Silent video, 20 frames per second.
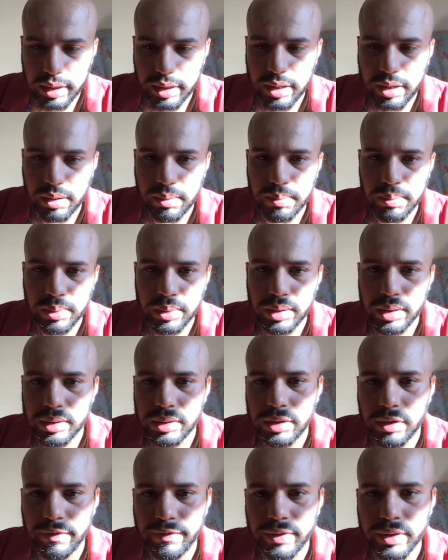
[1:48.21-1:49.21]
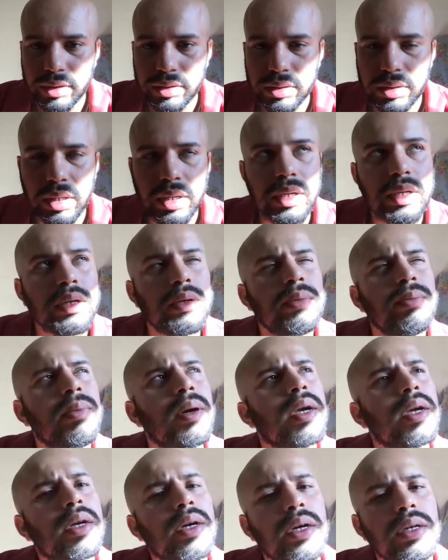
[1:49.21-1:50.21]
component suffix like
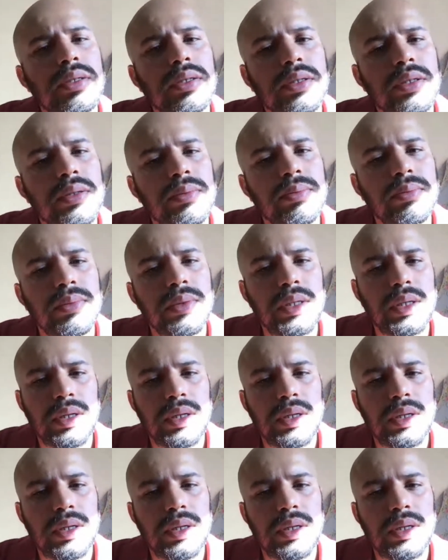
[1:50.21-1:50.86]
my custom